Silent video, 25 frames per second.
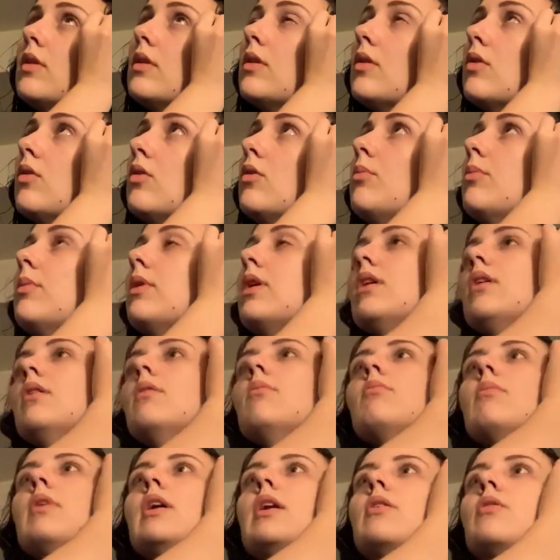told me
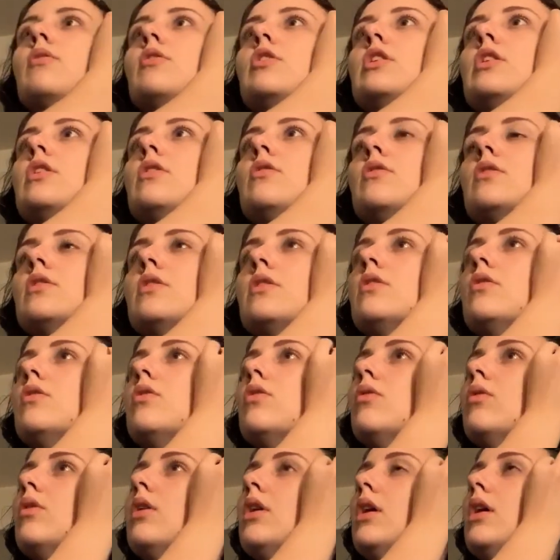how she used
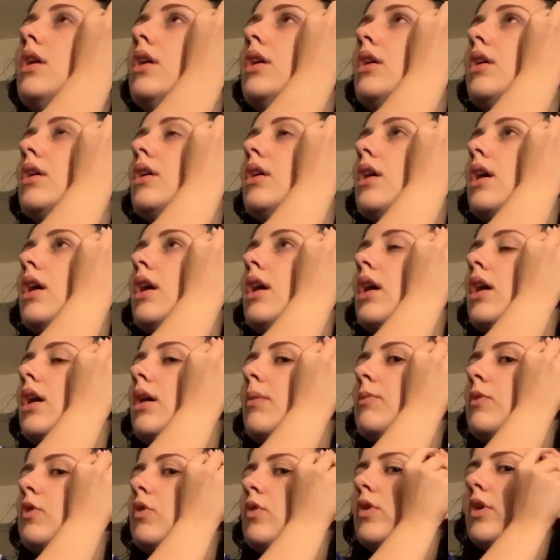to
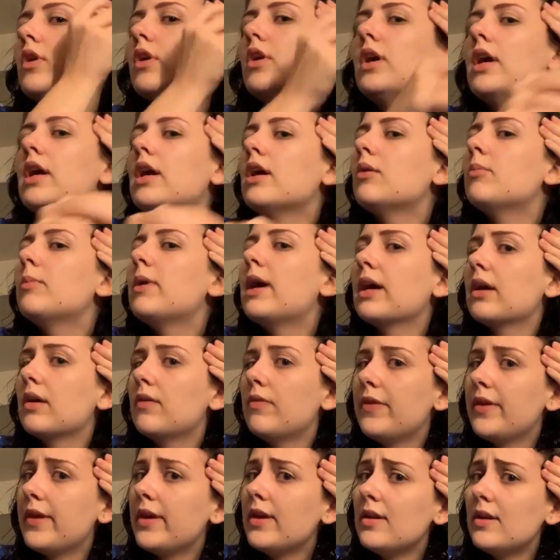do her hair back
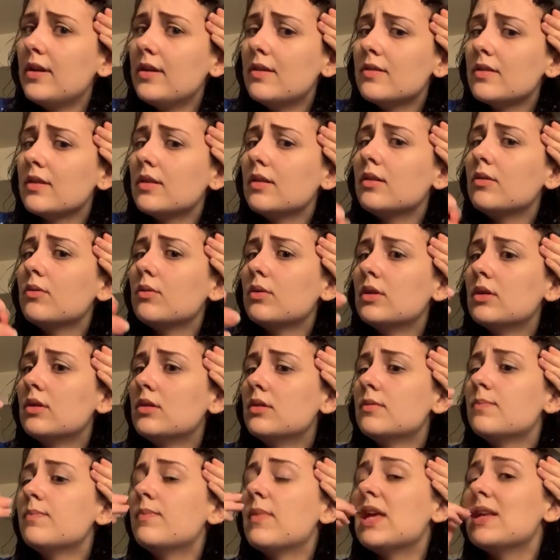in the 80s, and it
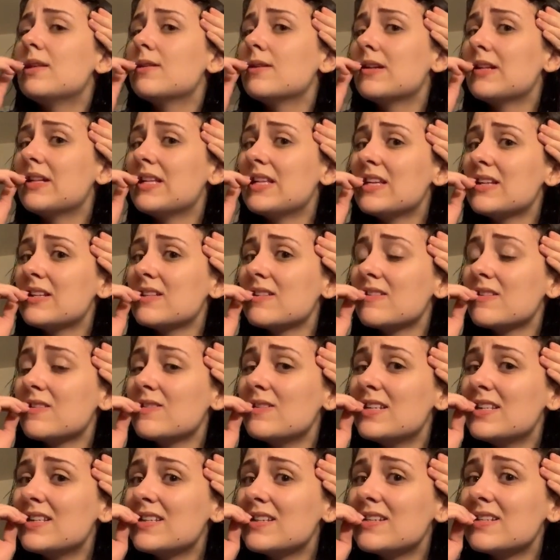was basically
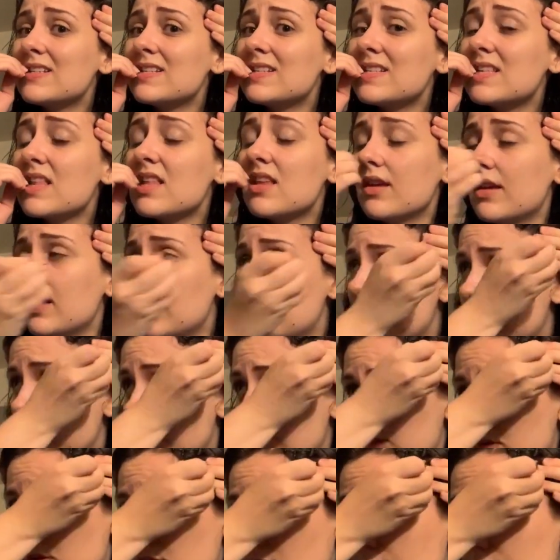twisting it to get
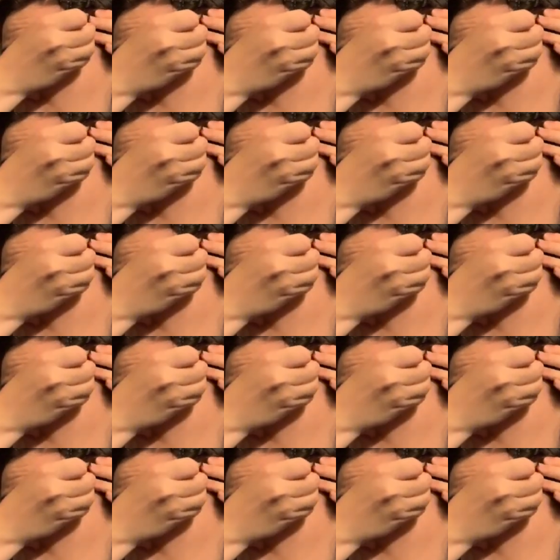like all